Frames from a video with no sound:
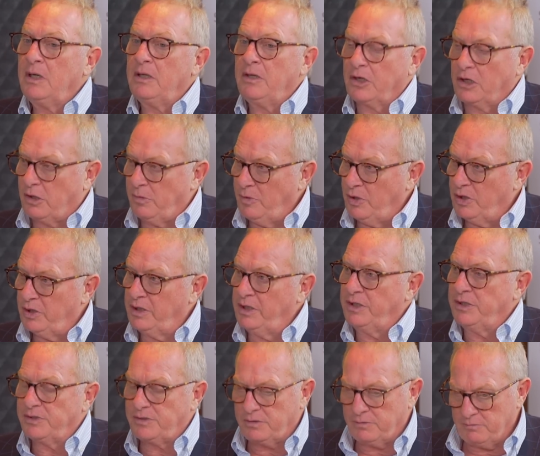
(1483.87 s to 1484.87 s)
the
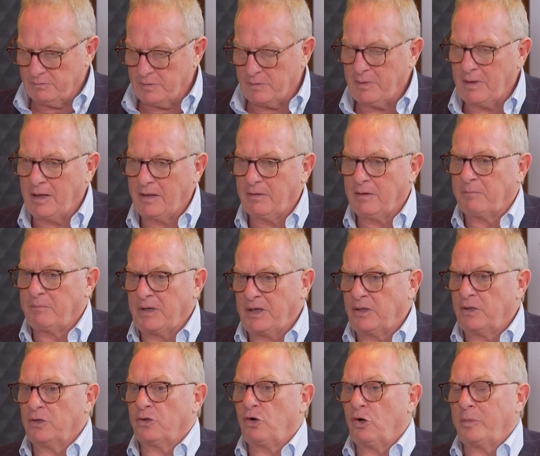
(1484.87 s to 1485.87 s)
communities, and be
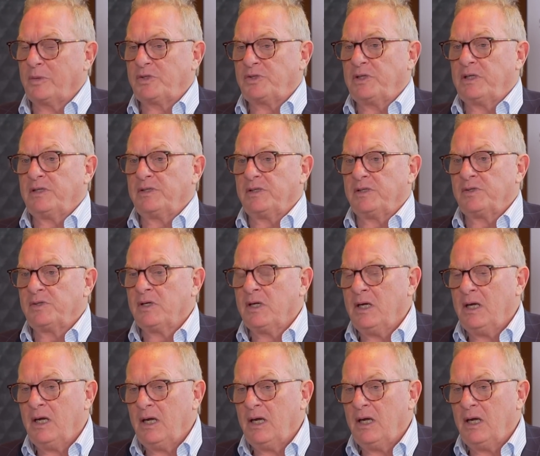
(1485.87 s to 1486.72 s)
good corporate citizens.